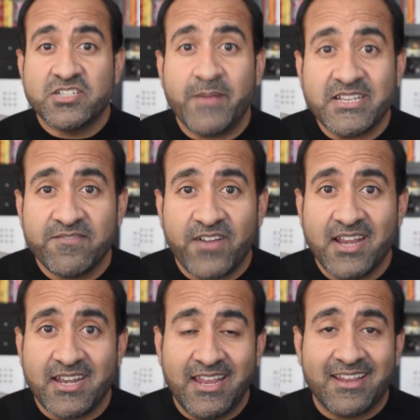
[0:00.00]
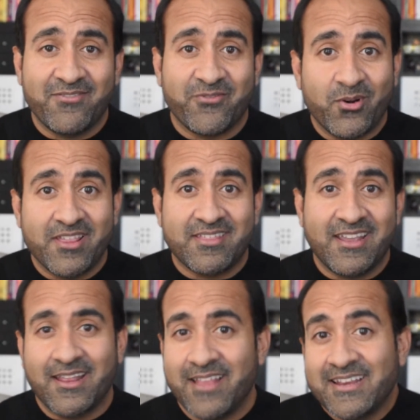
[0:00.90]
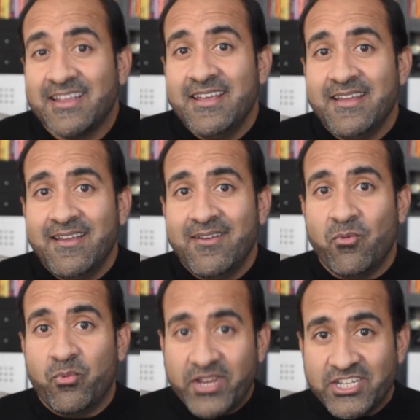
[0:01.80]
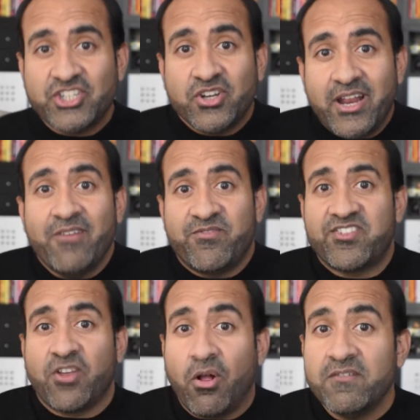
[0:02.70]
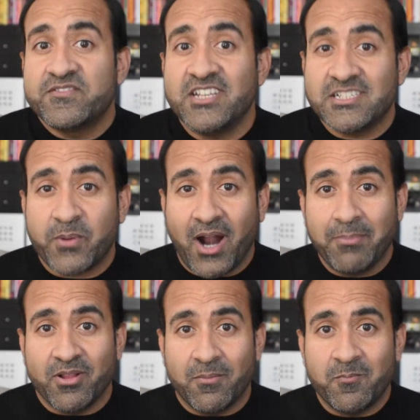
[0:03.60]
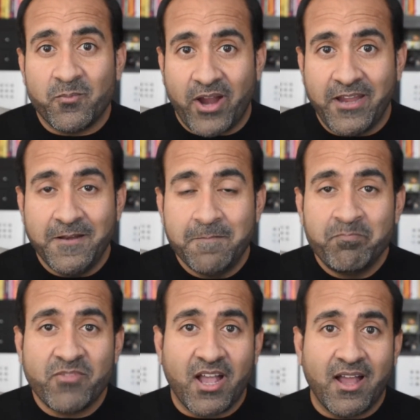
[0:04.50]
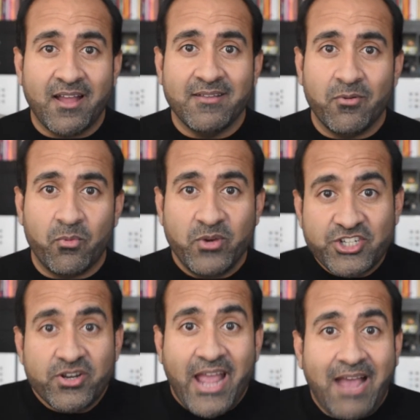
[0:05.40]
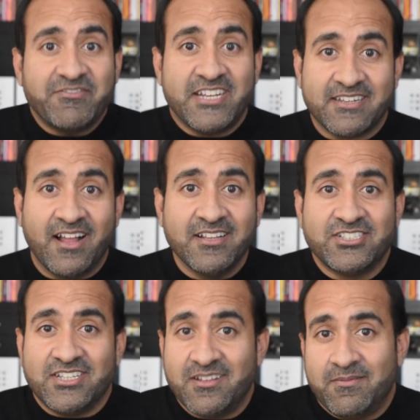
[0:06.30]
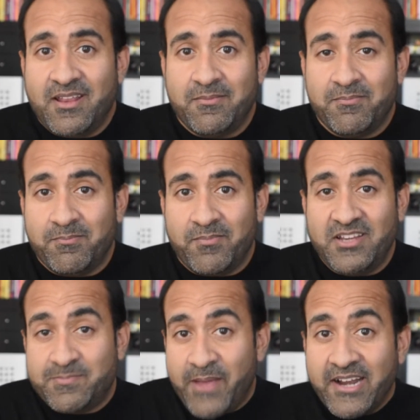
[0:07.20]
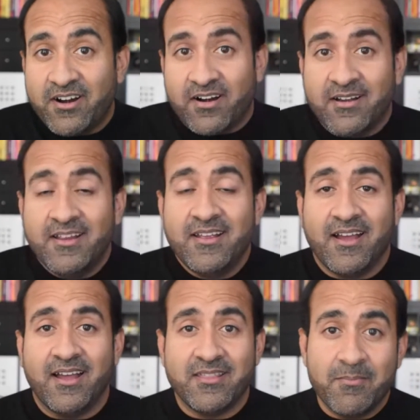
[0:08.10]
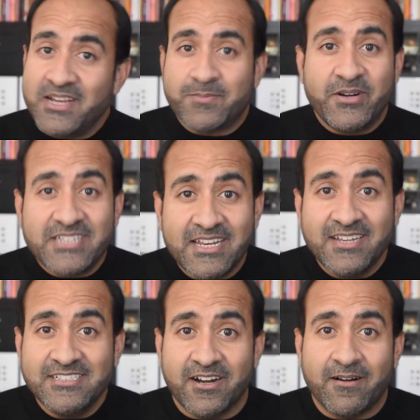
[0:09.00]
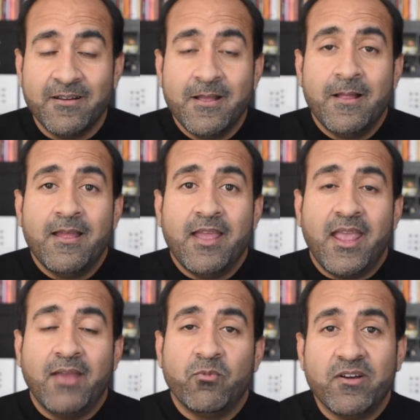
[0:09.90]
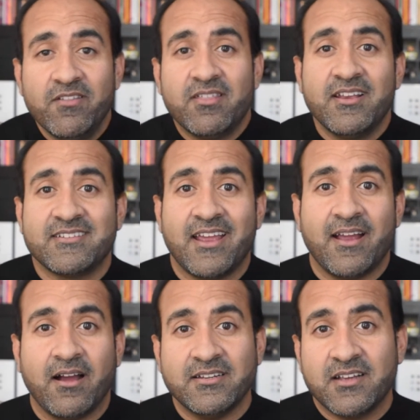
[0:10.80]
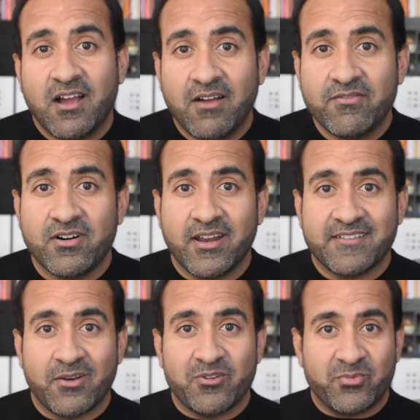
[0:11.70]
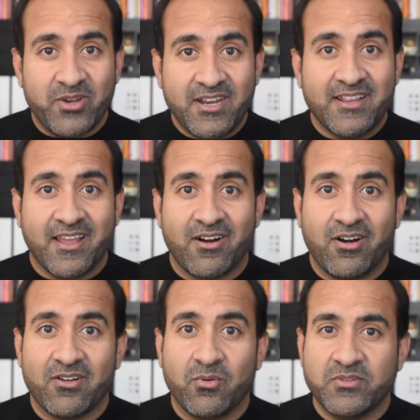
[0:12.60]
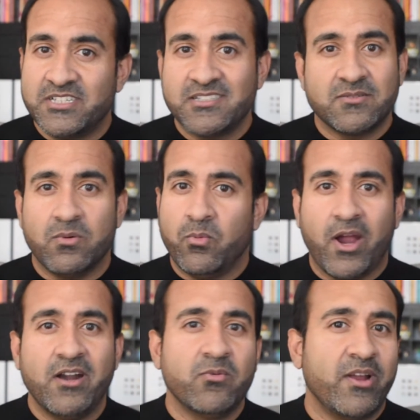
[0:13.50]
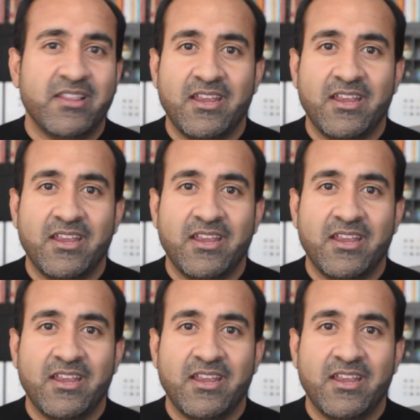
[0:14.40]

specified ink for the thing, and like we should have solved this problem, right? We should have technology that is better, that makes printing easier. And one of the things I uncovered as I was reading that article was just Wired went and they